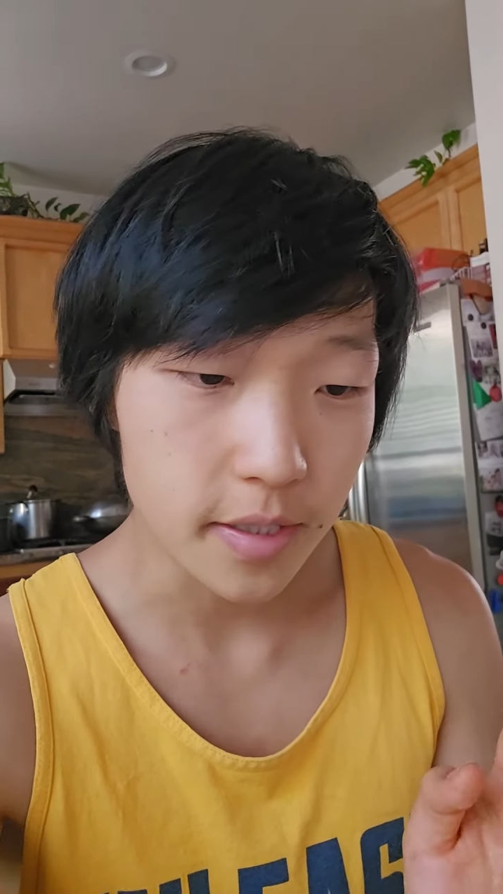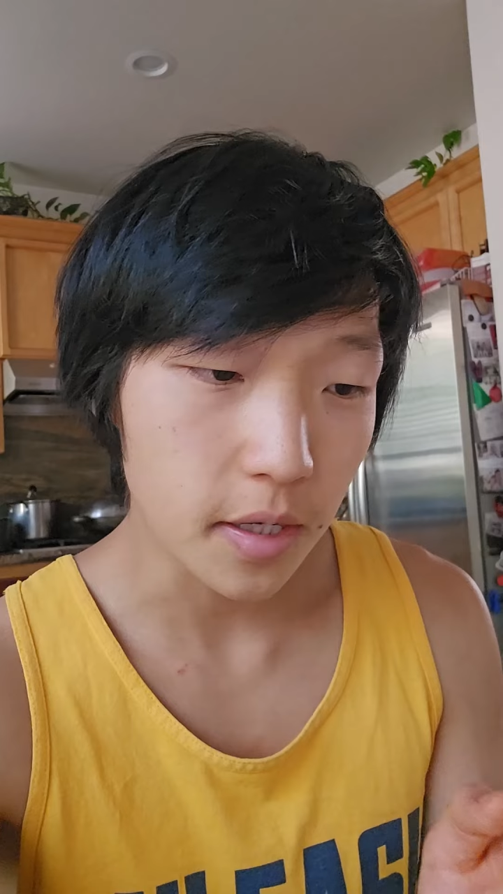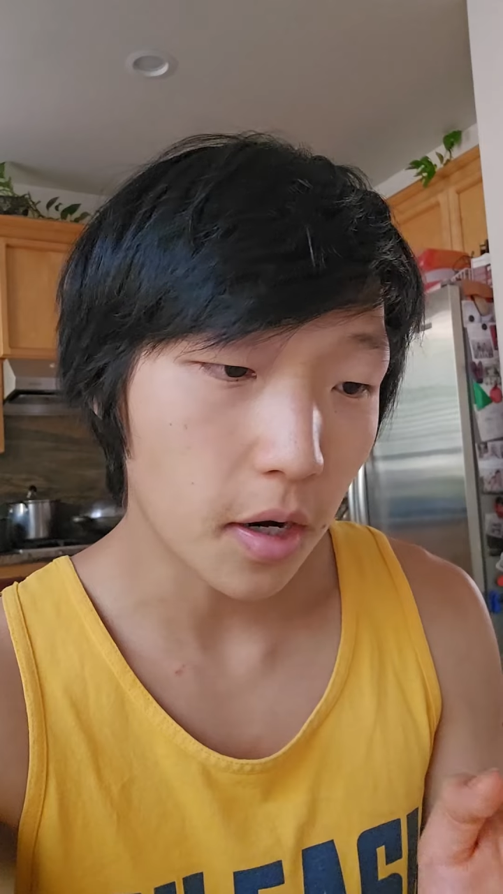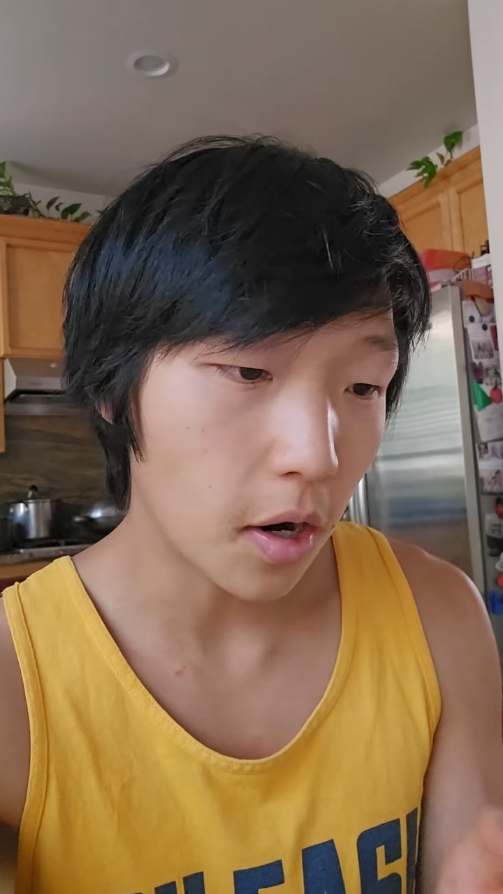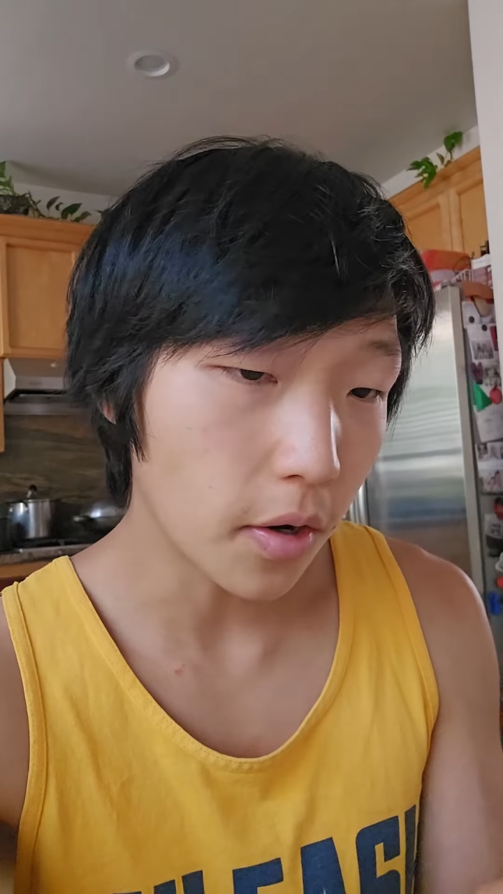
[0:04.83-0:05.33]
Is
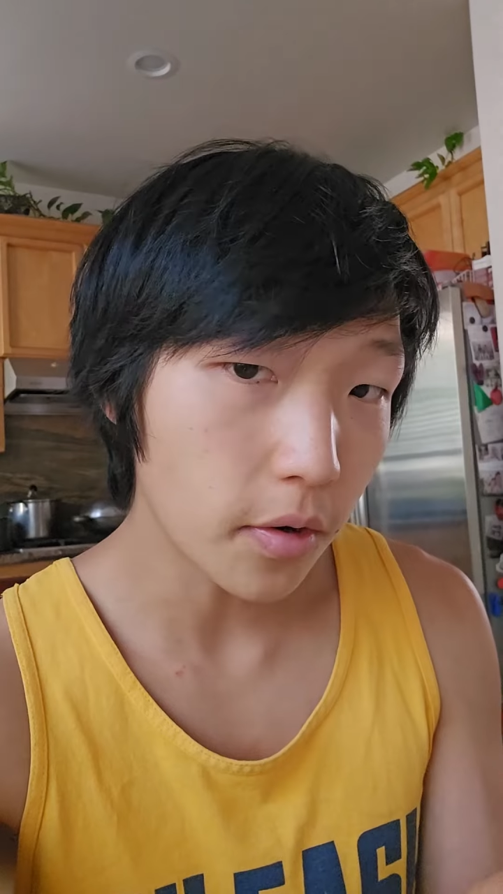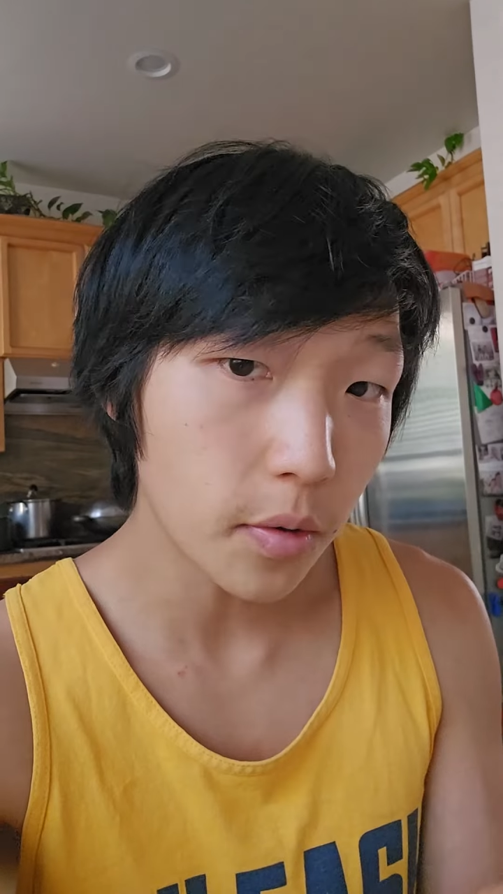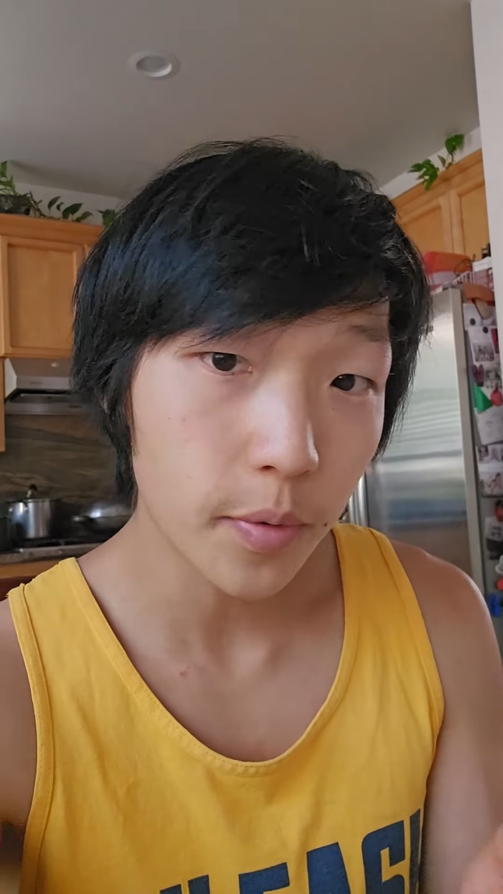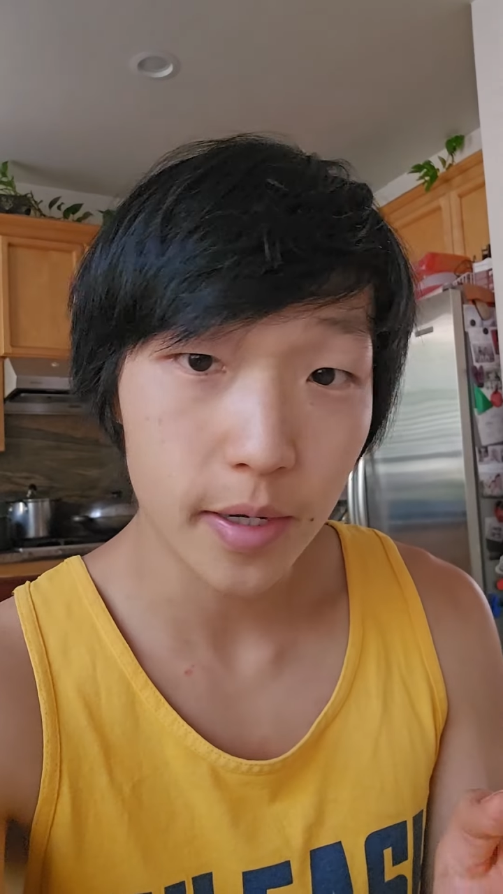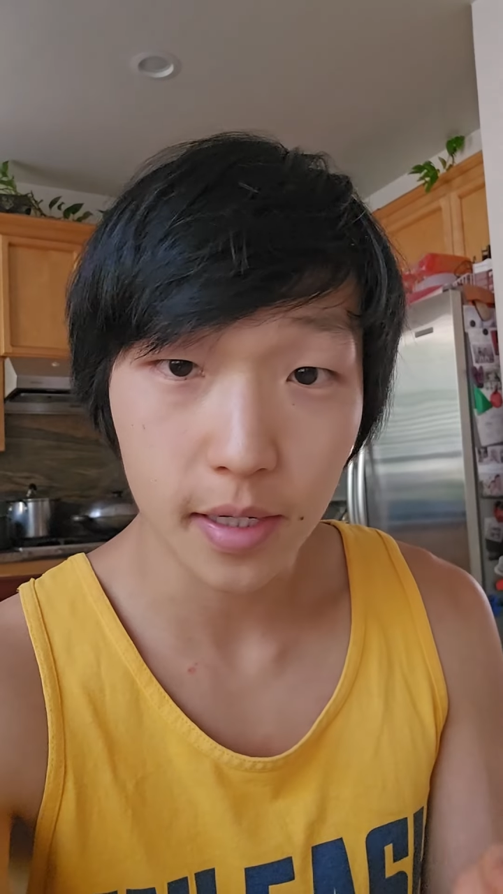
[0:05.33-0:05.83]
it harder
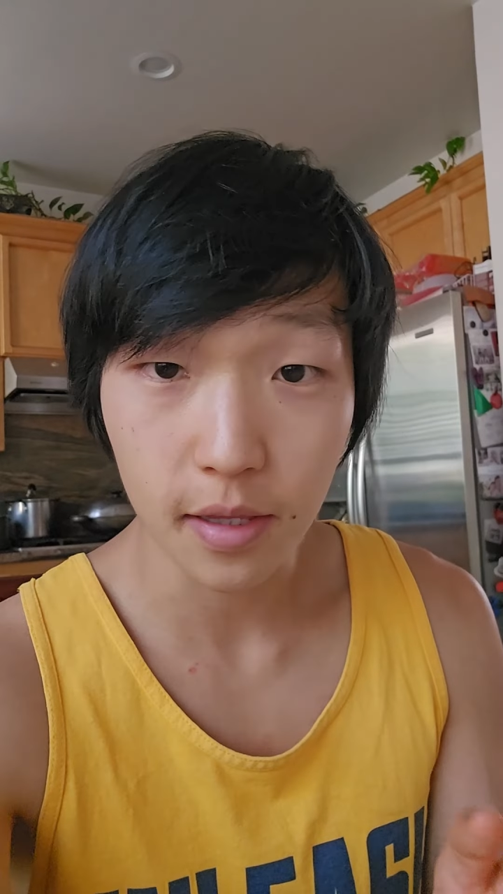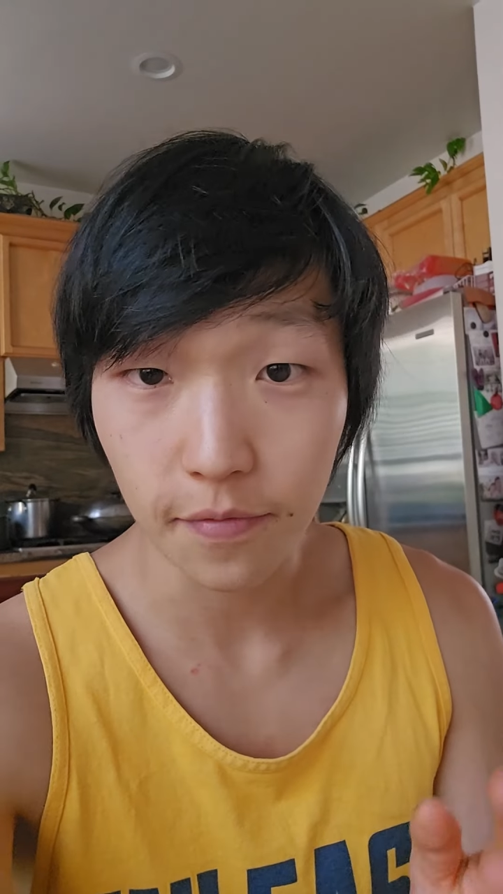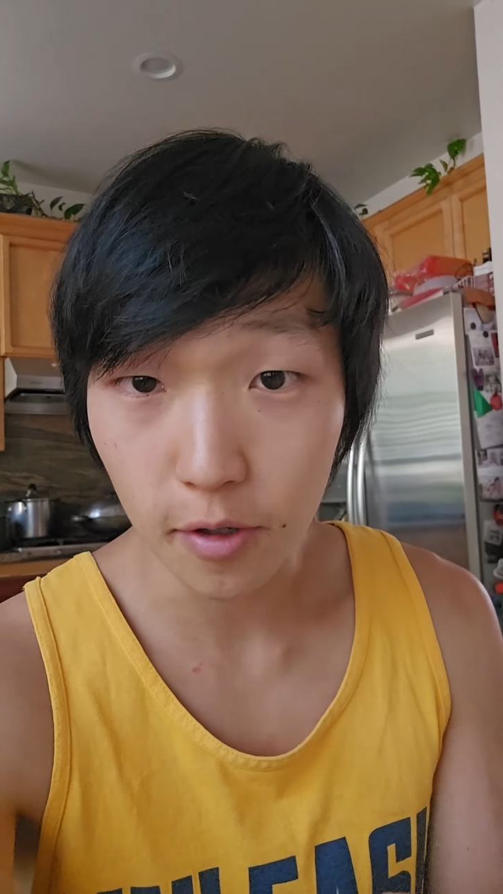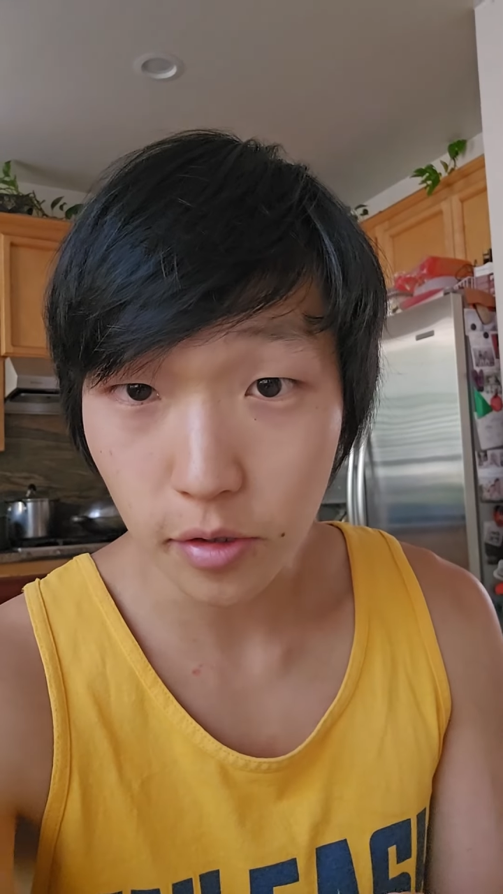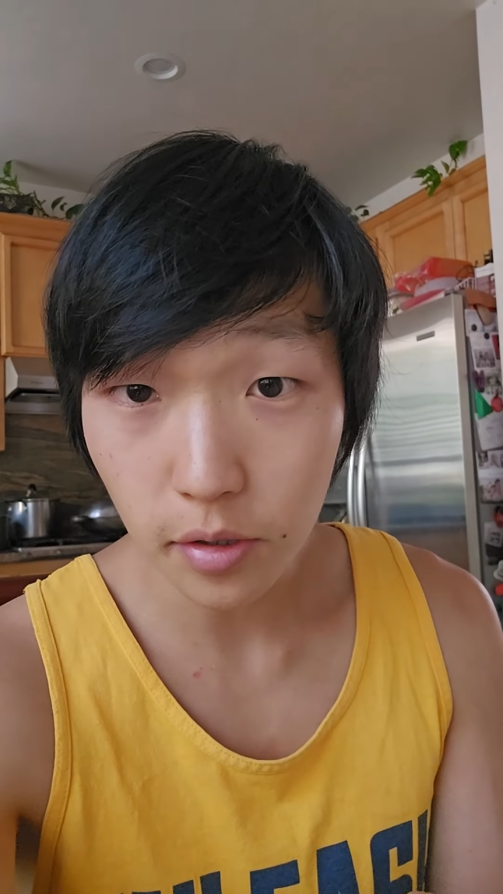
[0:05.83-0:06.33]
to predict the
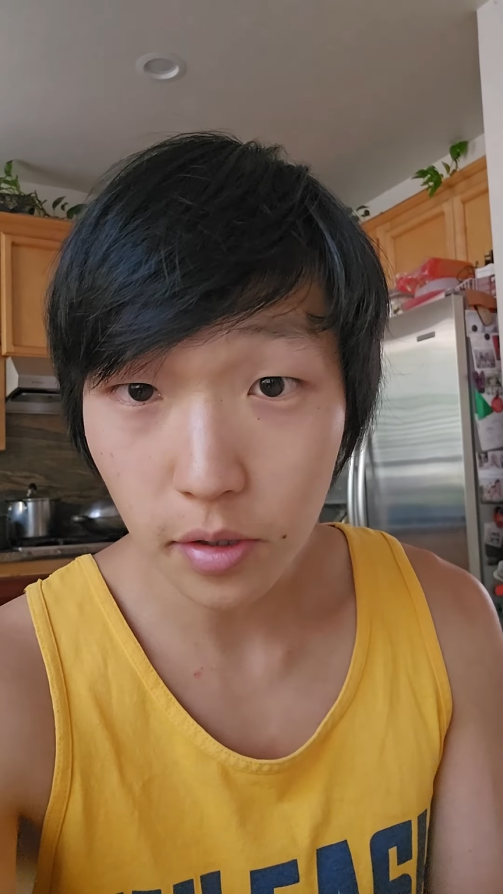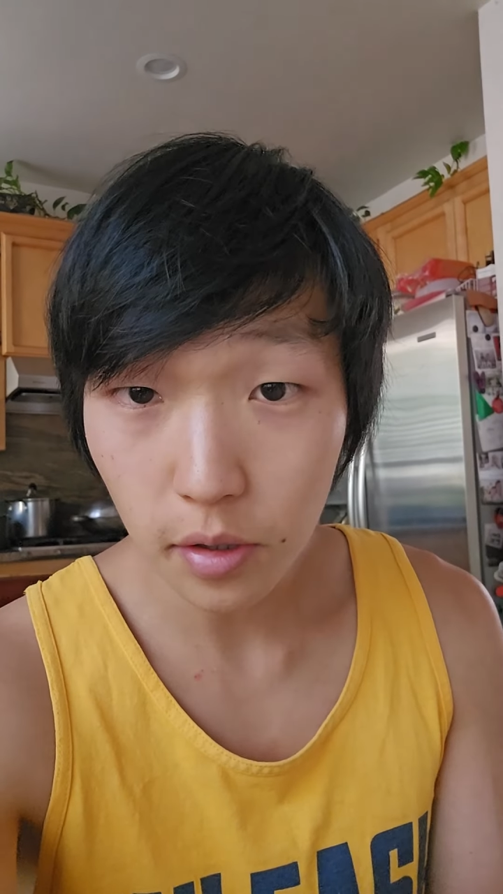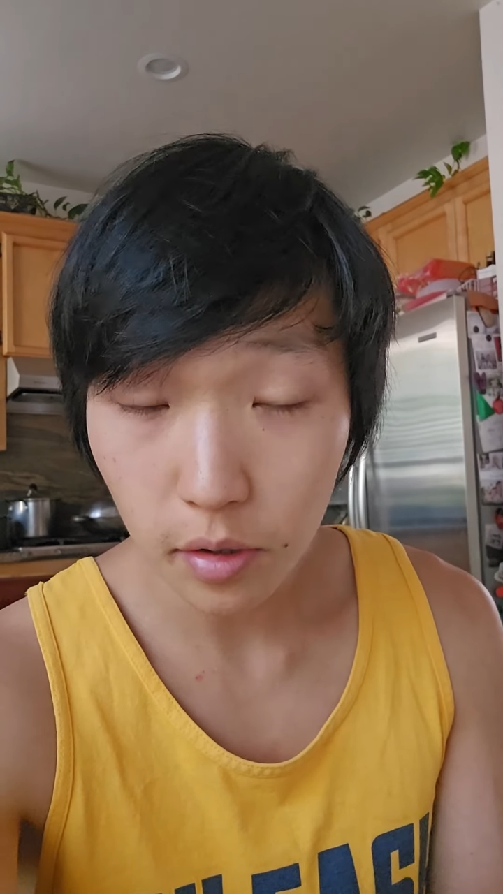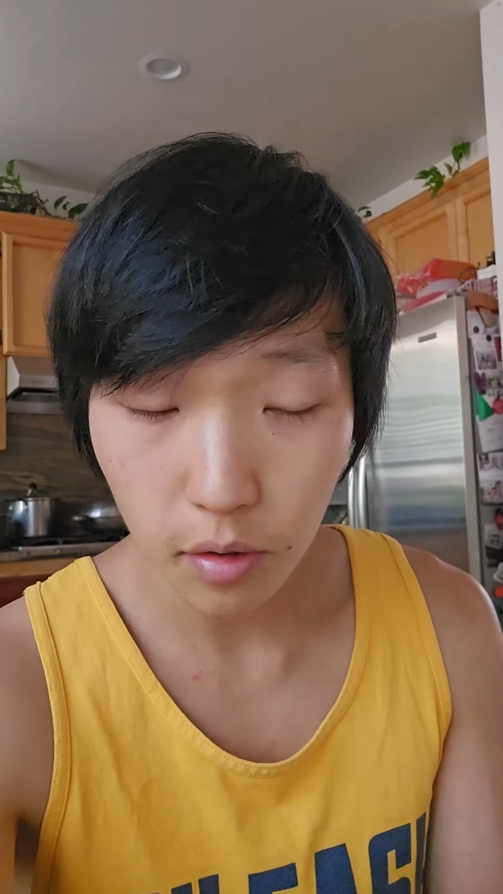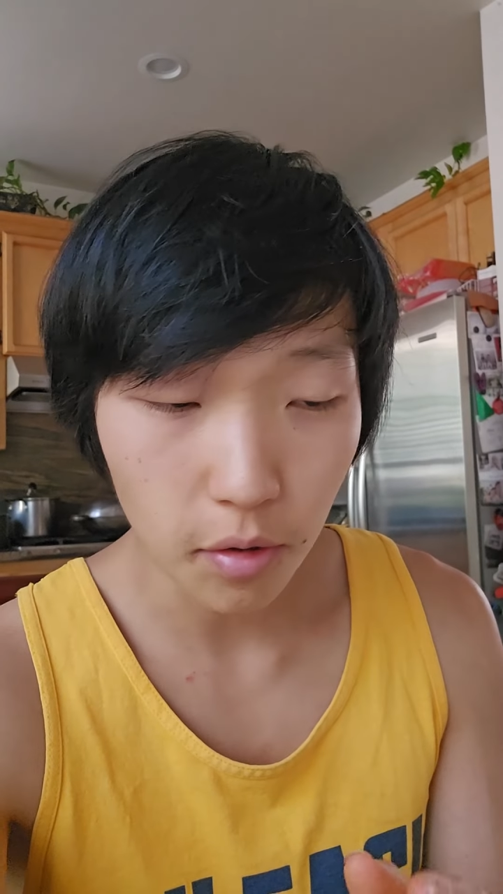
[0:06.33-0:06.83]
future